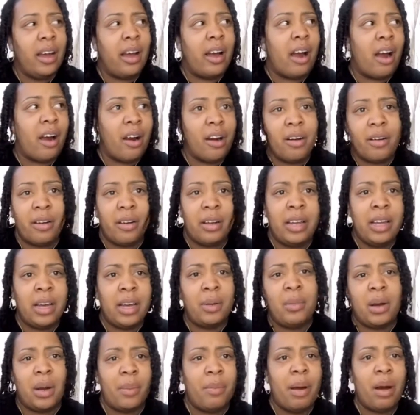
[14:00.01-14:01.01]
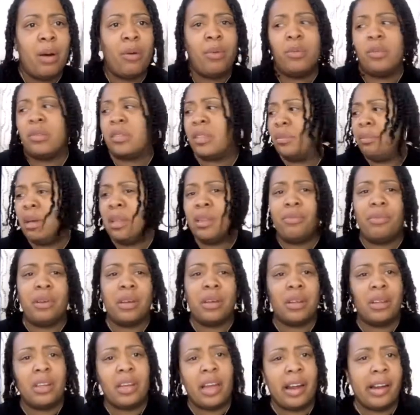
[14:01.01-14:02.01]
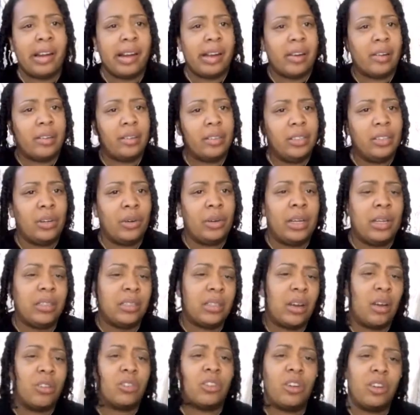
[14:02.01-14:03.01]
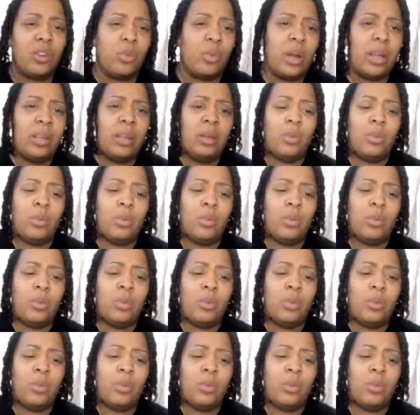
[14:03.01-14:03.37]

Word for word: her him about some motherfucking girl. You know, he could talk to her the way he